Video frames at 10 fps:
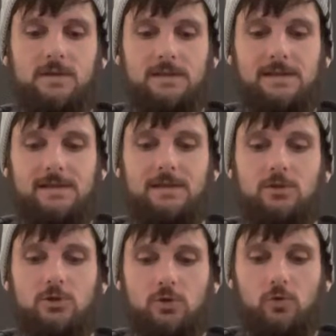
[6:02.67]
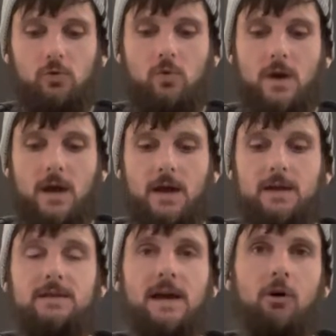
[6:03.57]
Season 2
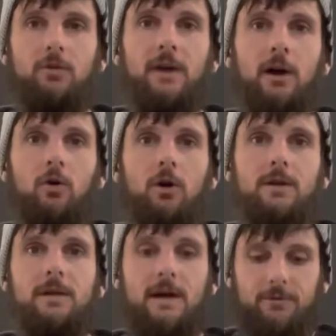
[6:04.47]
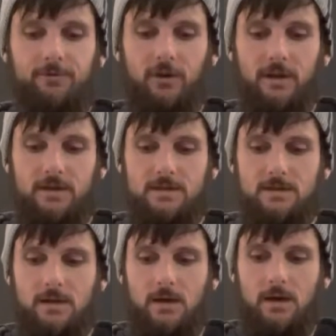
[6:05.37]
is out now on Netflix.